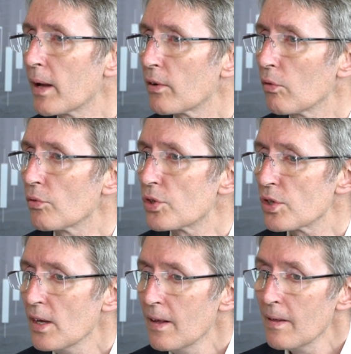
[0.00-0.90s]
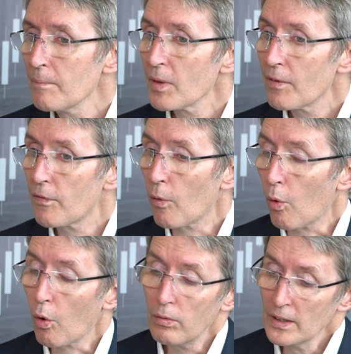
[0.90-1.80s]
metals
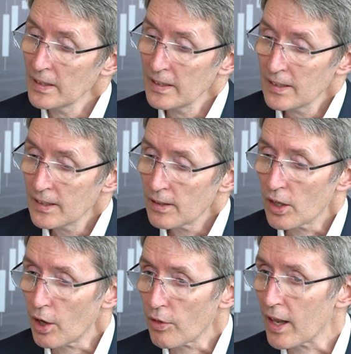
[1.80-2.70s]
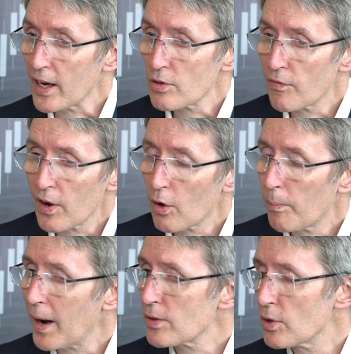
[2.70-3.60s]
for, you know, the electric
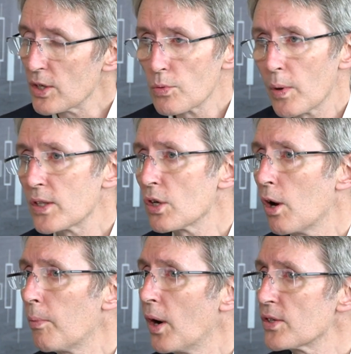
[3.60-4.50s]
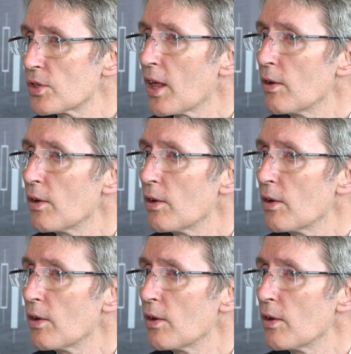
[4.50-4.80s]
vehicle batteries, wind turbines.